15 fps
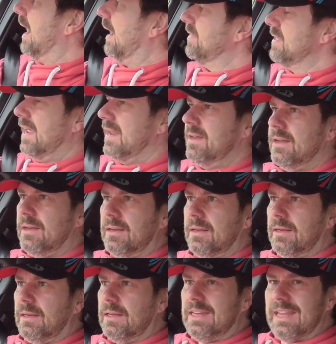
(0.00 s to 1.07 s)
And then
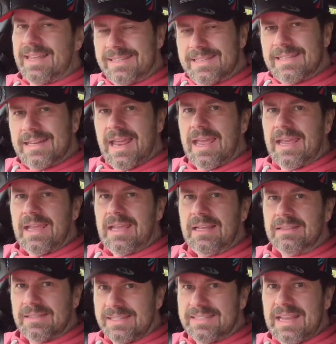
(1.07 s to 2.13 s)
yesterday,
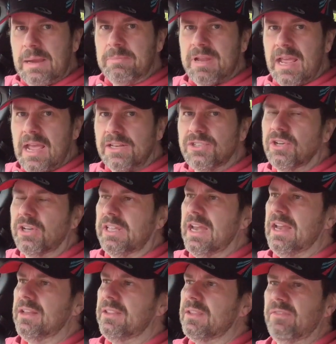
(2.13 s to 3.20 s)
the same day I took it
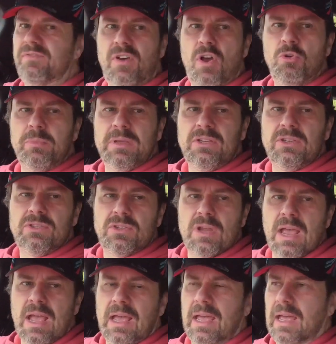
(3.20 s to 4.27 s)
in, they phoned me
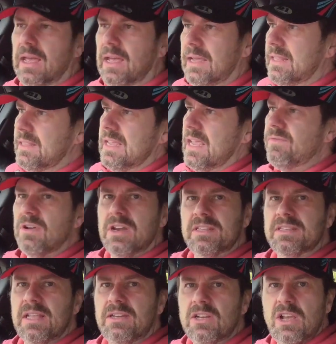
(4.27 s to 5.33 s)
in the evening and
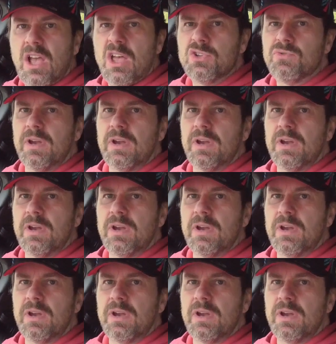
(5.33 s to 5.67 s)
said, your car's